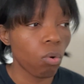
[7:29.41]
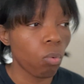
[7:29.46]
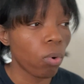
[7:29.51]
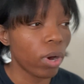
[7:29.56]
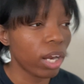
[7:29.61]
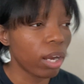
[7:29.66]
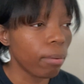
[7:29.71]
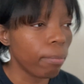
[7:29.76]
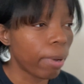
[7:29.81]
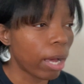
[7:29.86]

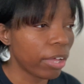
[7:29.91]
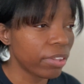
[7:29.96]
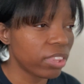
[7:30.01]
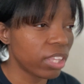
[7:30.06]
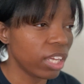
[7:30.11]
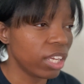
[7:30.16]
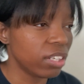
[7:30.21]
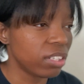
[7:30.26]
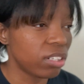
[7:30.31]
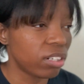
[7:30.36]
What about
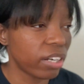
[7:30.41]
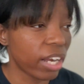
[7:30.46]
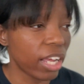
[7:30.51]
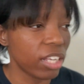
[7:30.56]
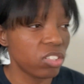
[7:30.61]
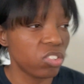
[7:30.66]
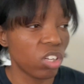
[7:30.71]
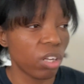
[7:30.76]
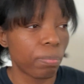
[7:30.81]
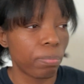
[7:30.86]
the
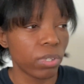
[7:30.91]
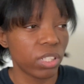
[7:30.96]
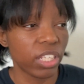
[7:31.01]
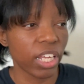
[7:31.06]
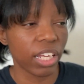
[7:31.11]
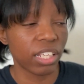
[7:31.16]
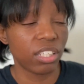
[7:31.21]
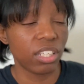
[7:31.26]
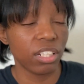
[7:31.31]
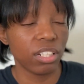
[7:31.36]
international
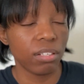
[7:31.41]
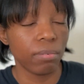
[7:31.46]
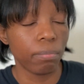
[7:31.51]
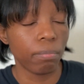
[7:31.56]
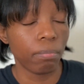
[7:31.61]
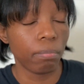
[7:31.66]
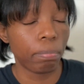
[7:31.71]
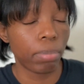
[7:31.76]
protected